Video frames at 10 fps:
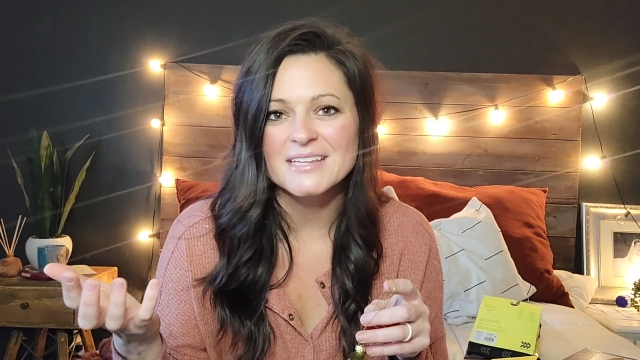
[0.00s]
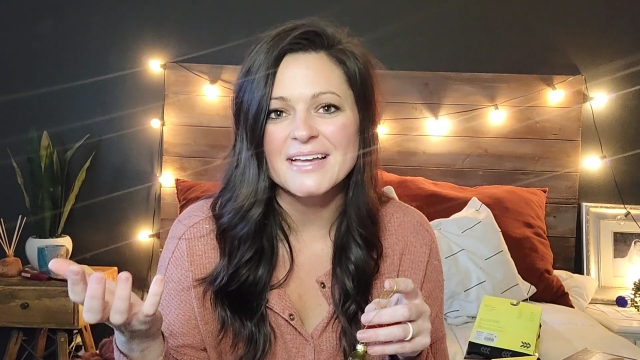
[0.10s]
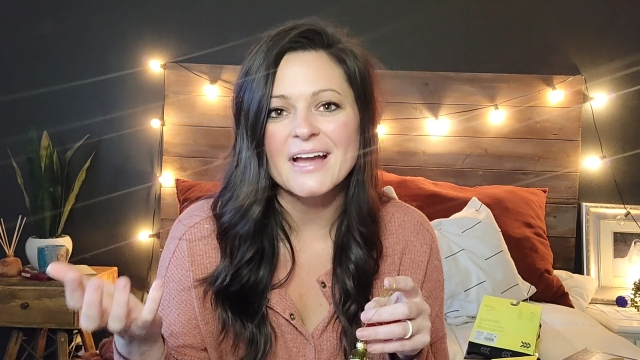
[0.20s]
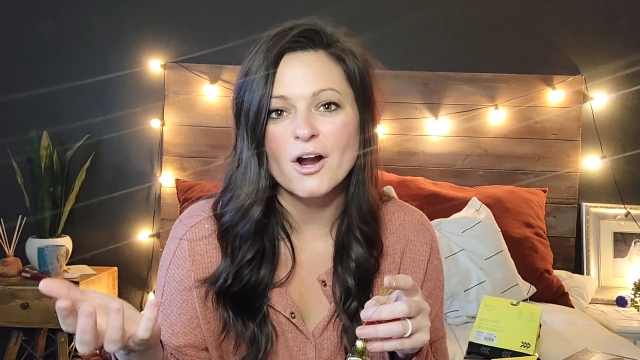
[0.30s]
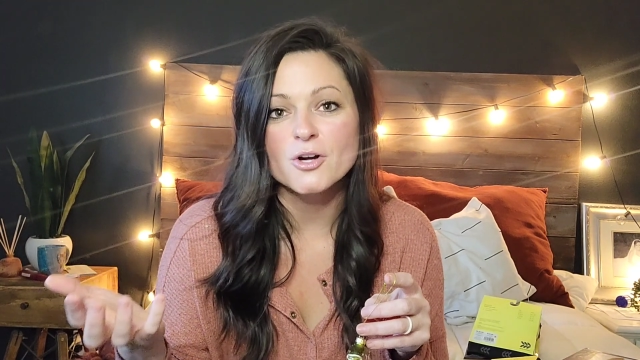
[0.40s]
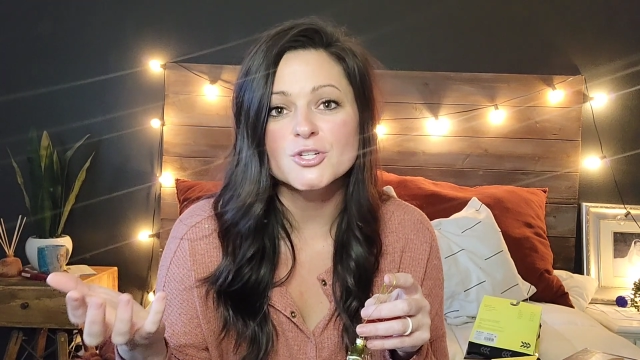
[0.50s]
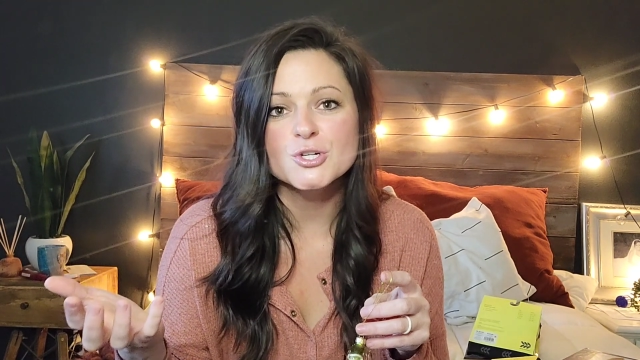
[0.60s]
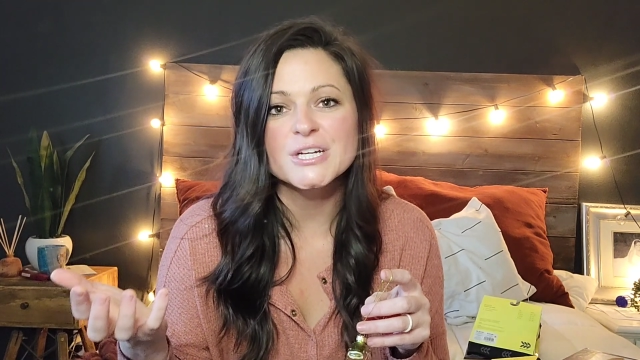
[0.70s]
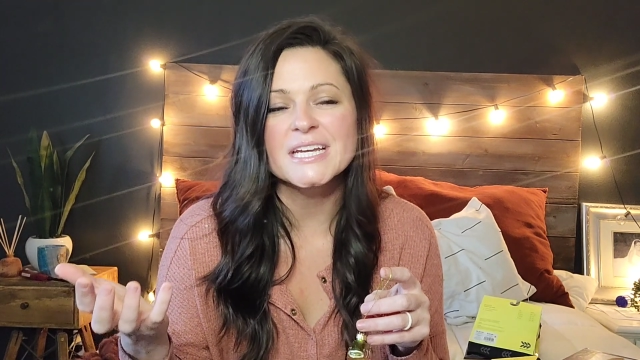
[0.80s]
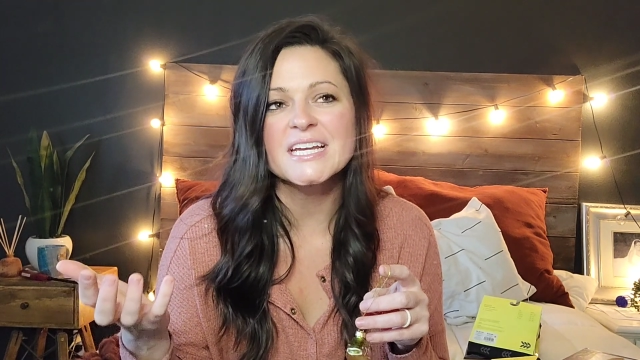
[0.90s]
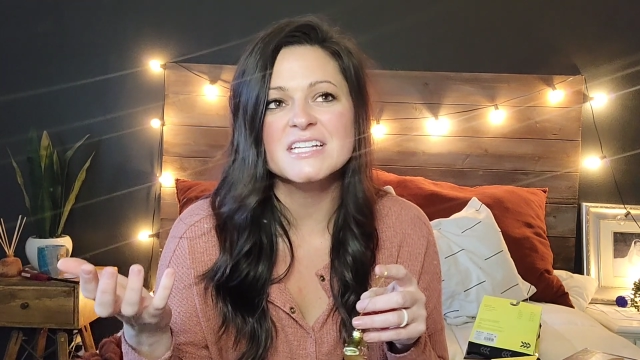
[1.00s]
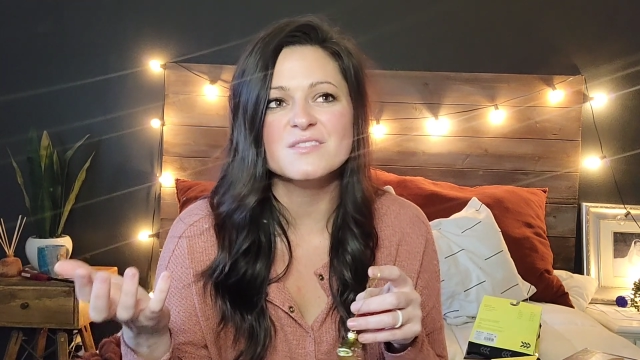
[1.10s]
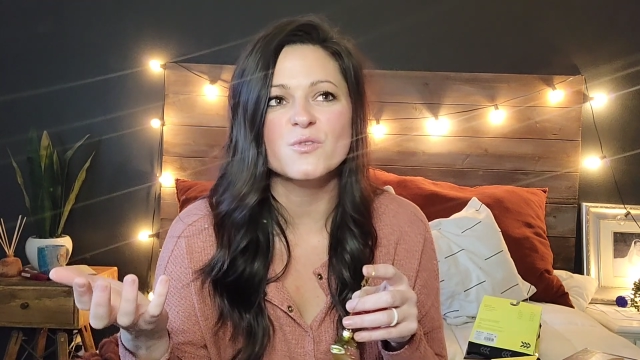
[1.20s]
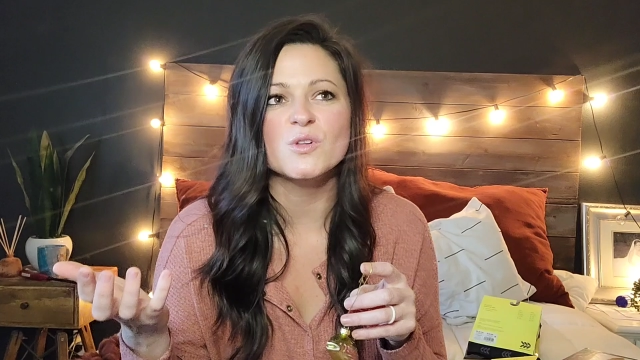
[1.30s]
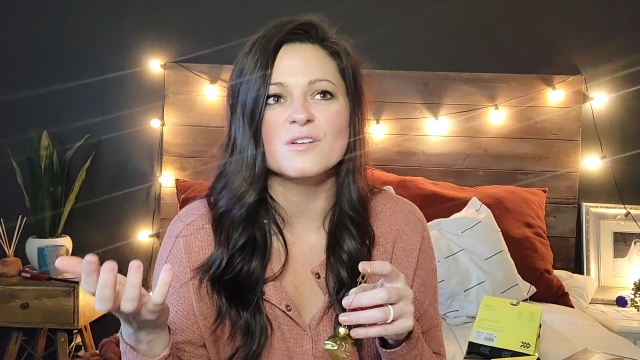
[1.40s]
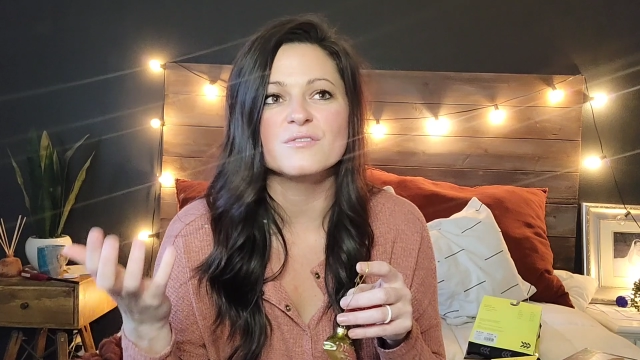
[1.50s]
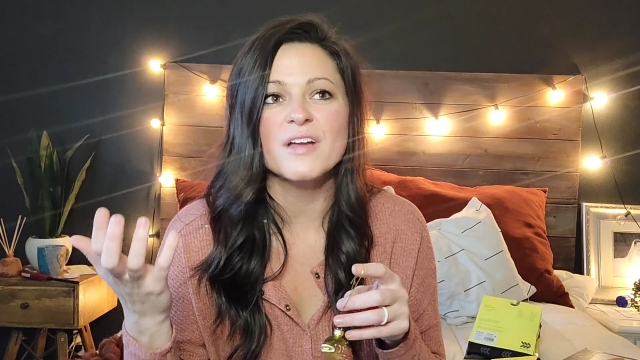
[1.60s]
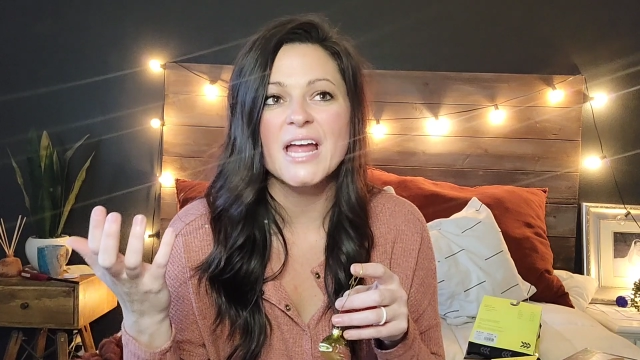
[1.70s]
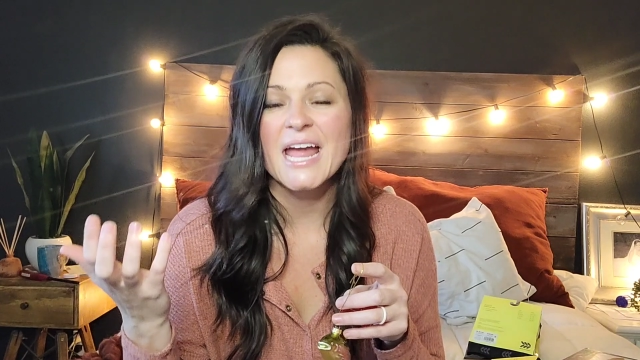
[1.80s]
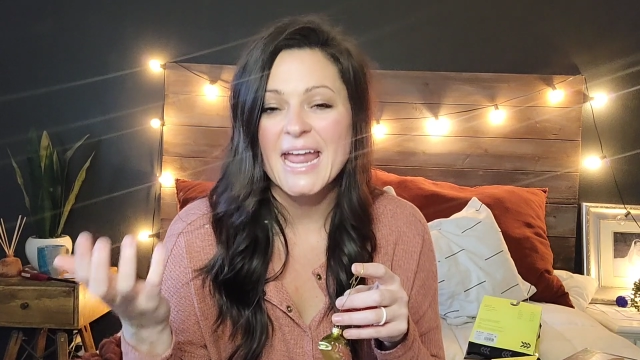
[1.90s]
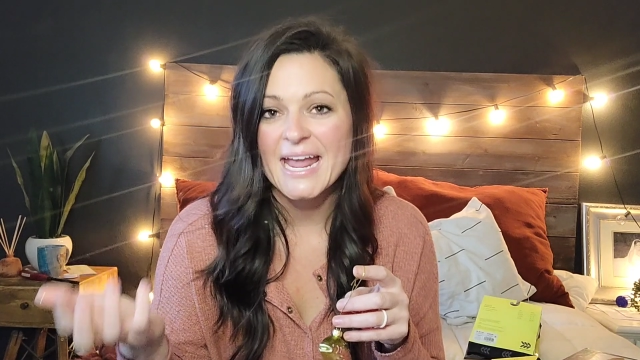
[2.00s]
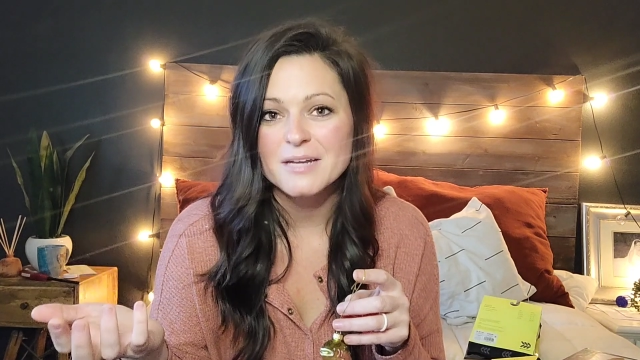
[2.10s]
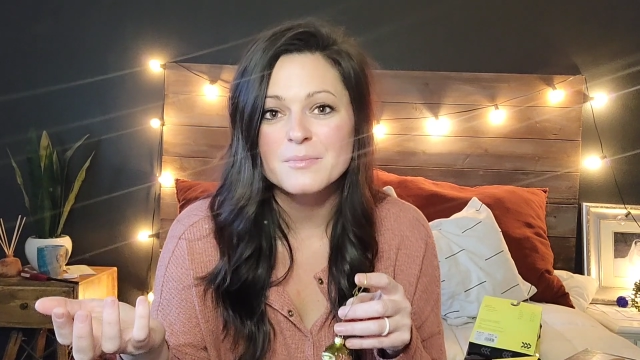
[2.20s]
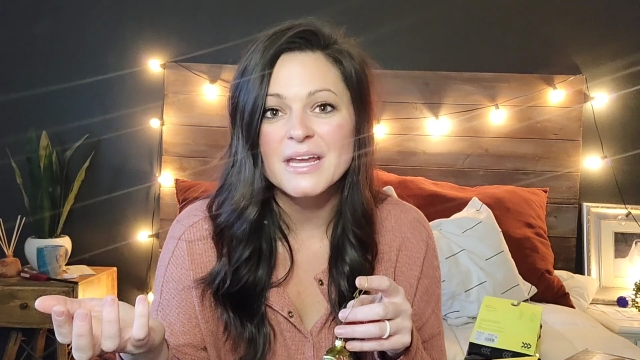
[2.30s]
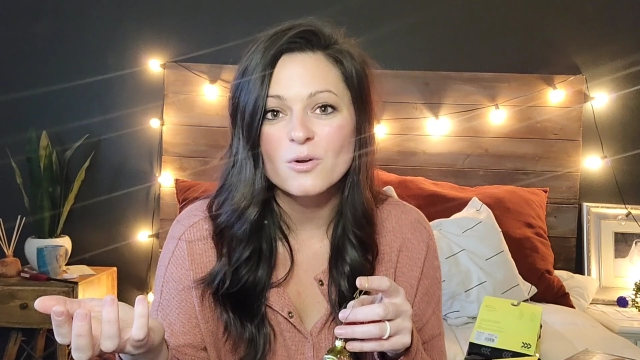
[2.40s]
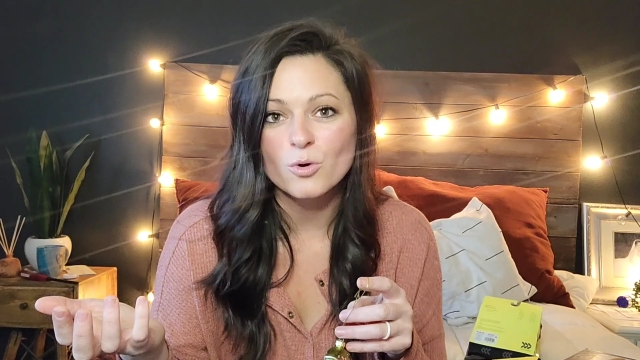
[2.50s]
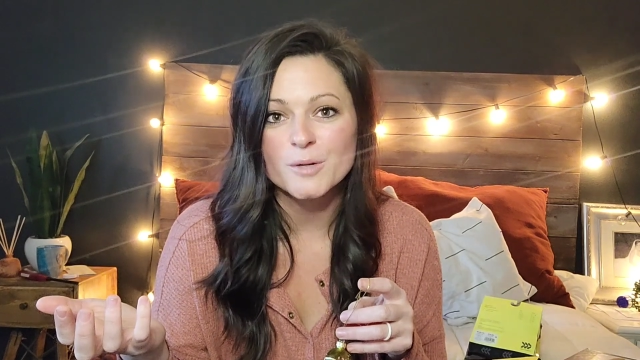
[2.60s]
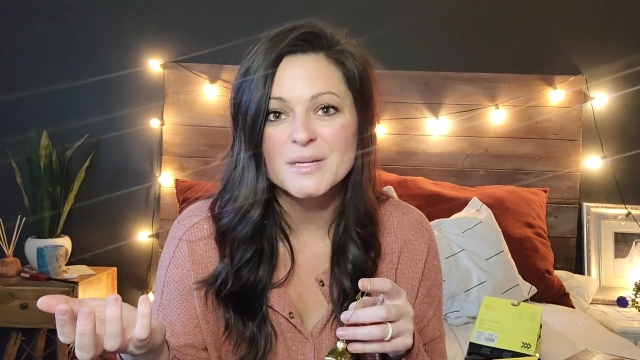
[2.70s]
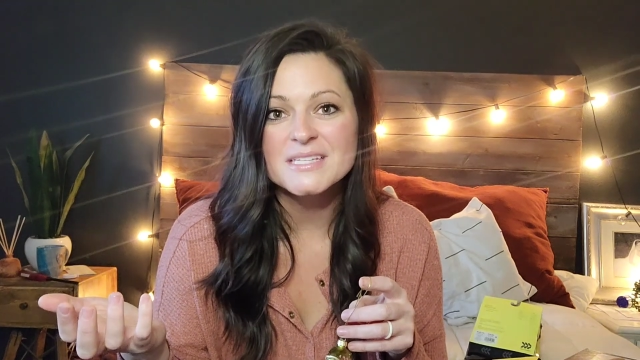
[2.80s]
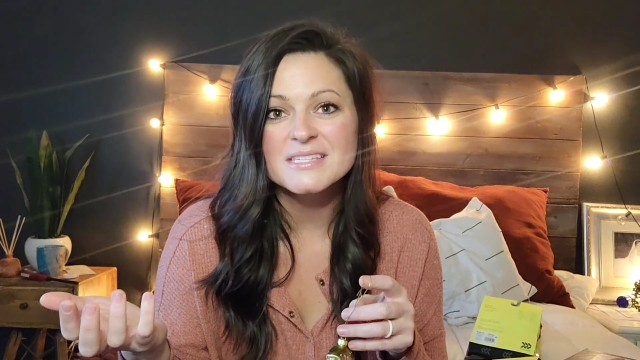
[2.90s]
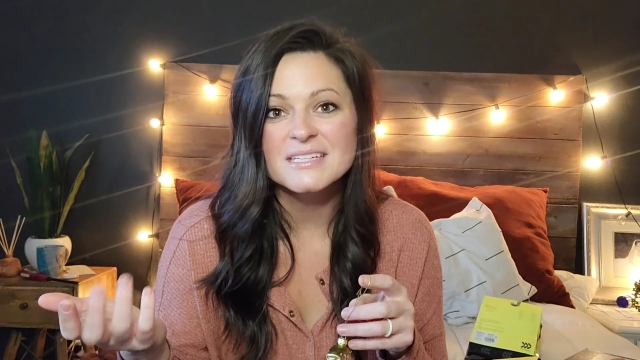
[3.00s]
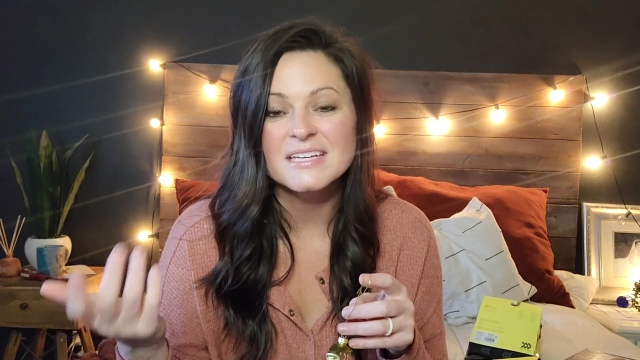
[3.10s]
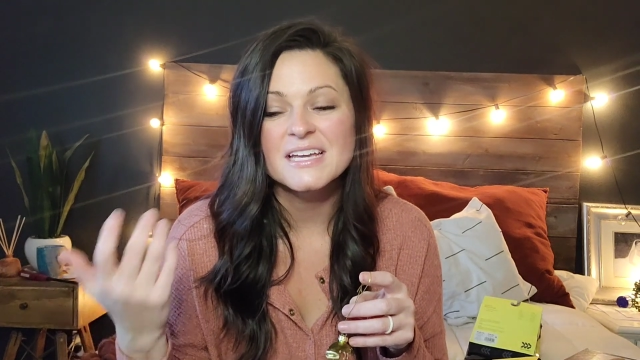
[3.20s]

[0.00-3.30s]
Like our tree is full of handmade ornaments